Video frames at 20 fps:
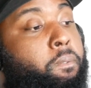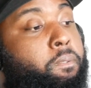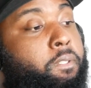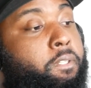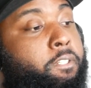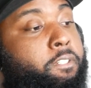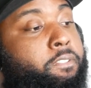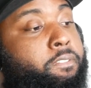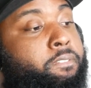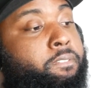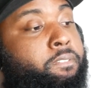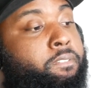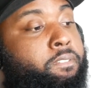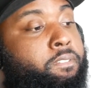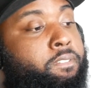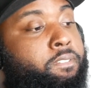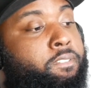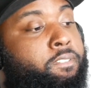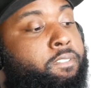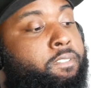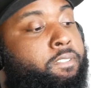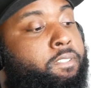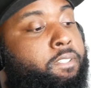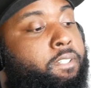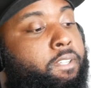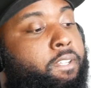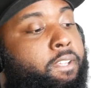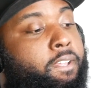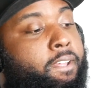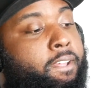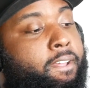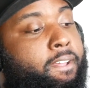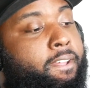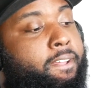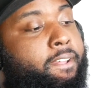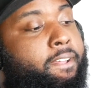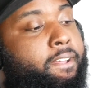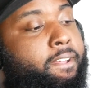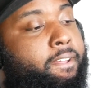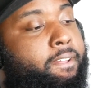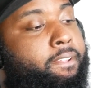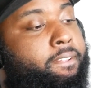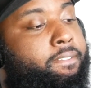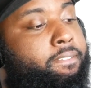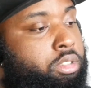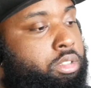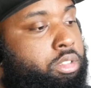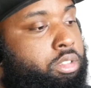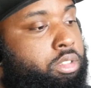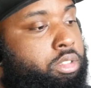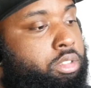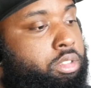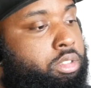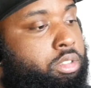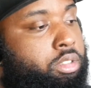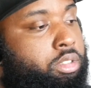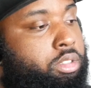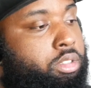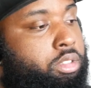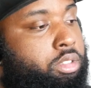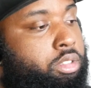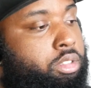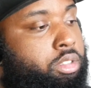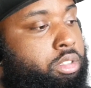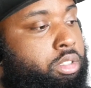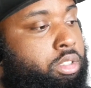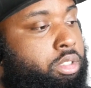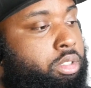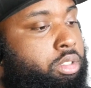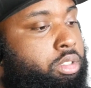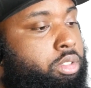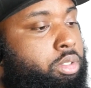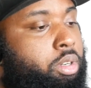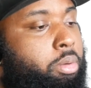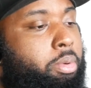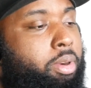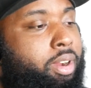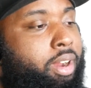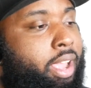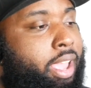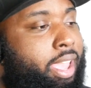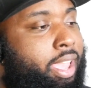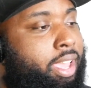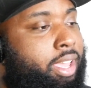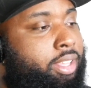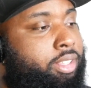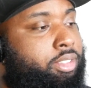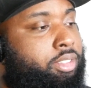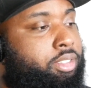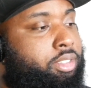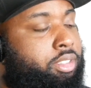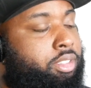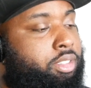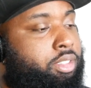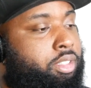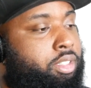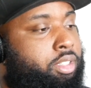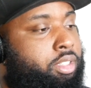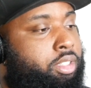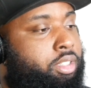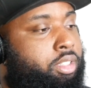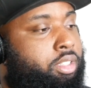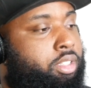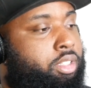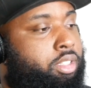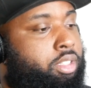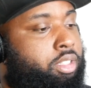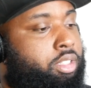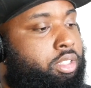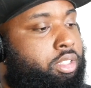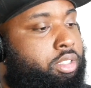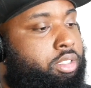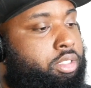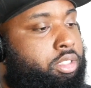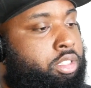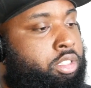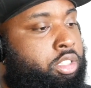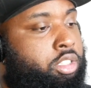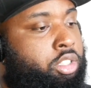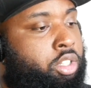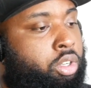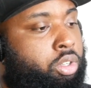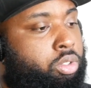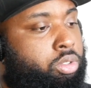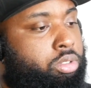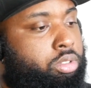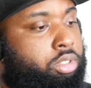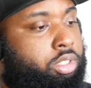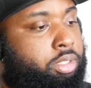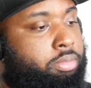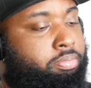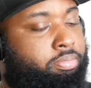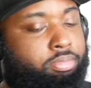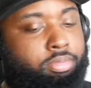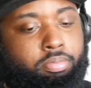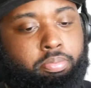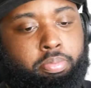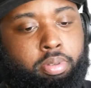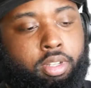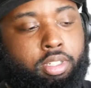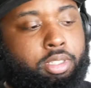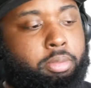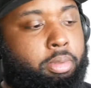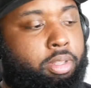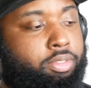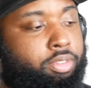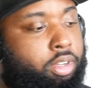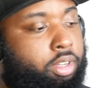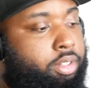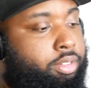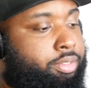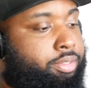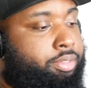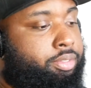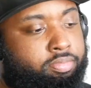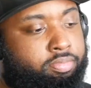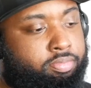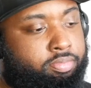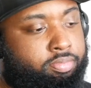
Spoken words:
it. Ah. What's going on with her hands? Is it just cold? Does she punch him a little